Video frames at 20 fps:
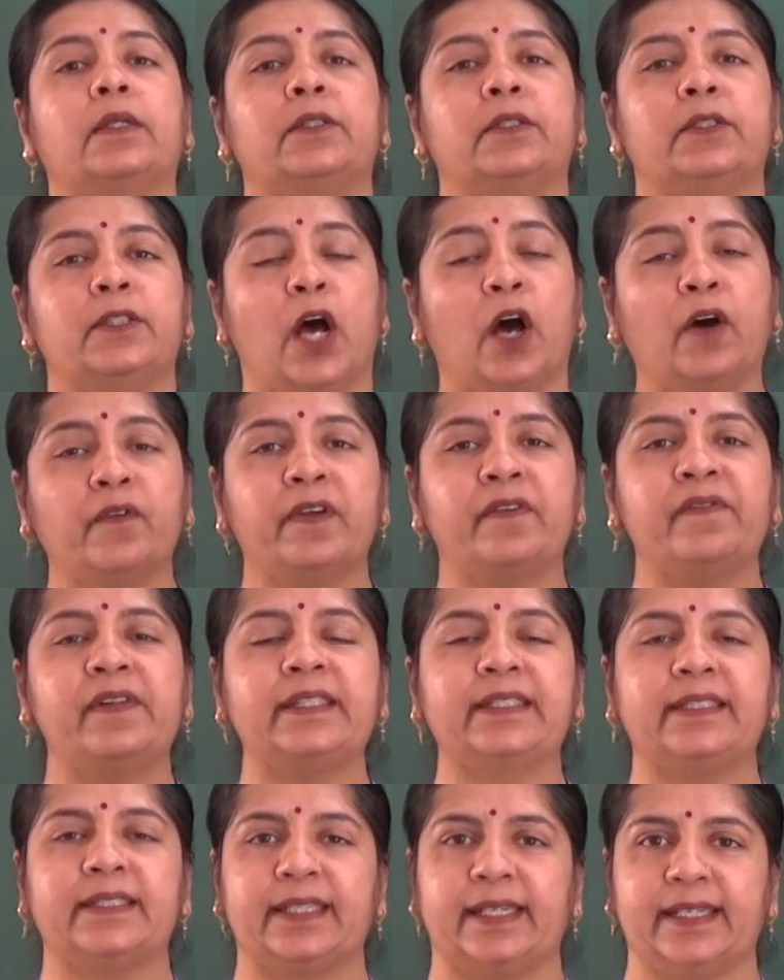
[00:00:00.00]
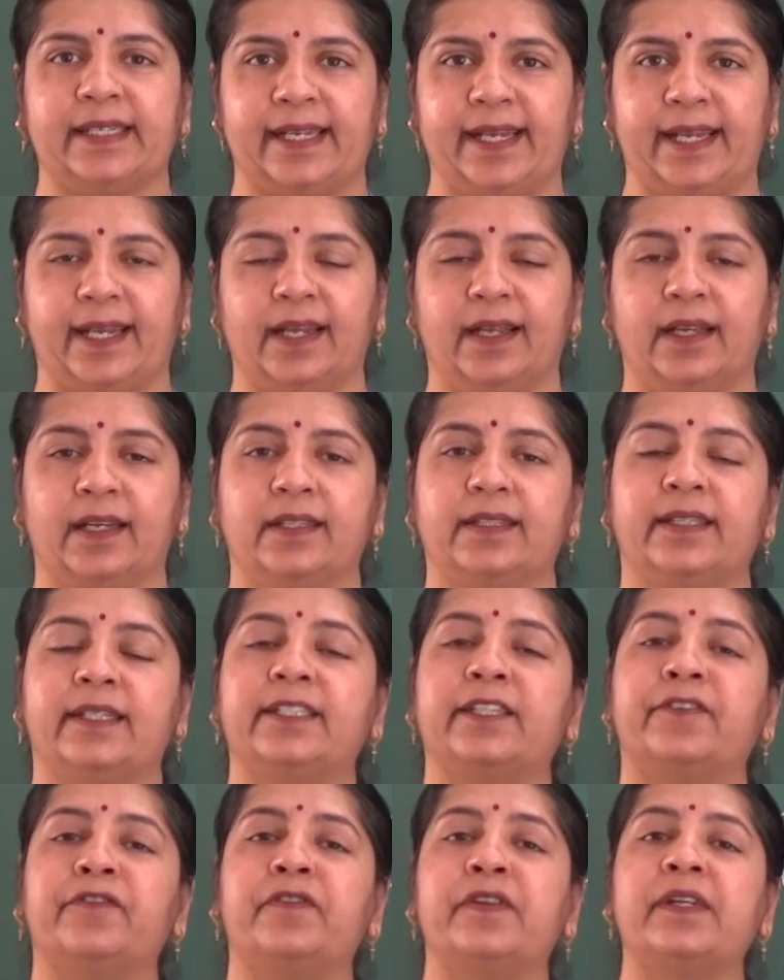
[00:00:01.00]
Now we will study the
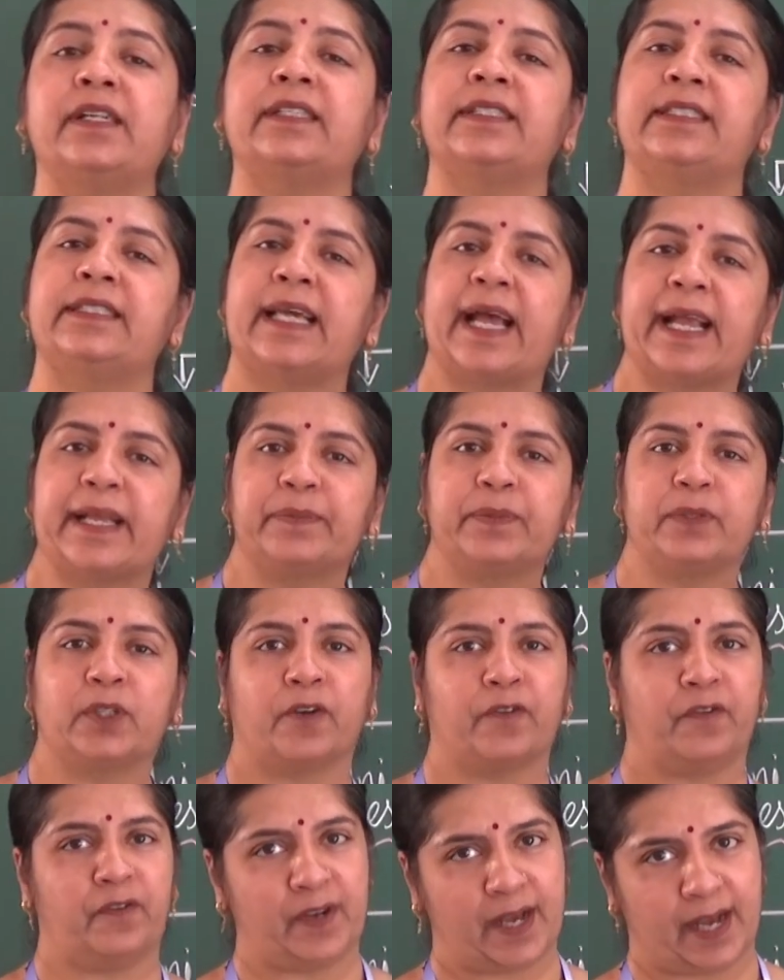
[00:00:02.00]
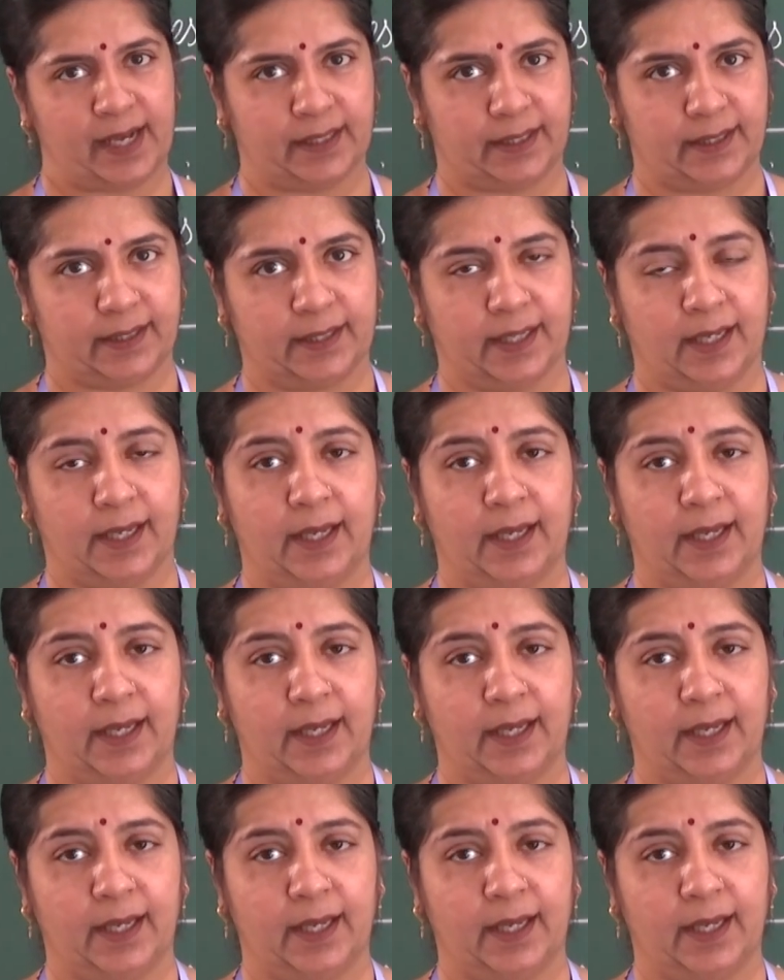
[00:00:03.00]
different types of flowers.